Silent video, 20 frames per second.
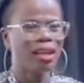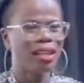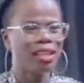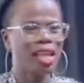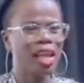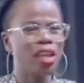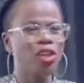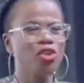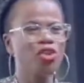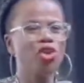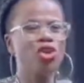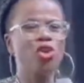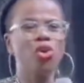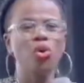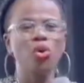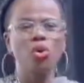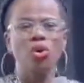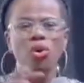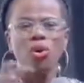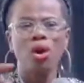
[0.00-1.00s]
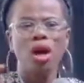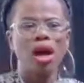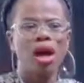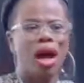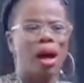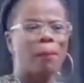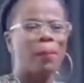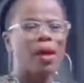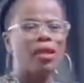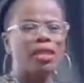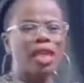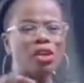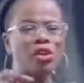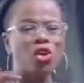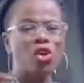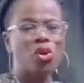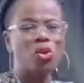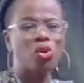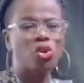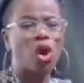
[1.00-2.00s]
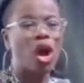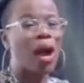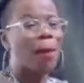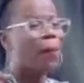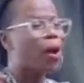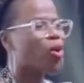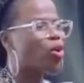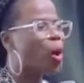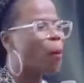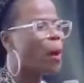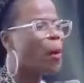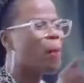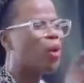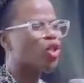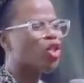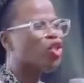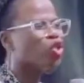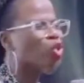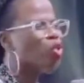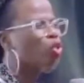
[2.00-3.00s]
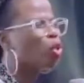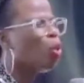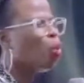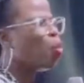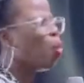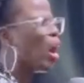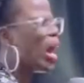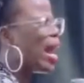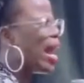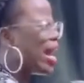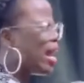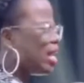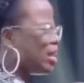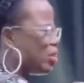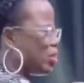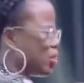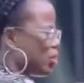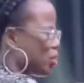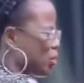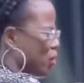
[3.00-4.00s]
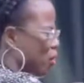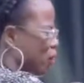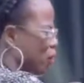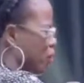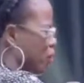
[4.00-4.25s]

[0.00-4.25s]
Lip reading: They knew about God. But Moses knew the ways of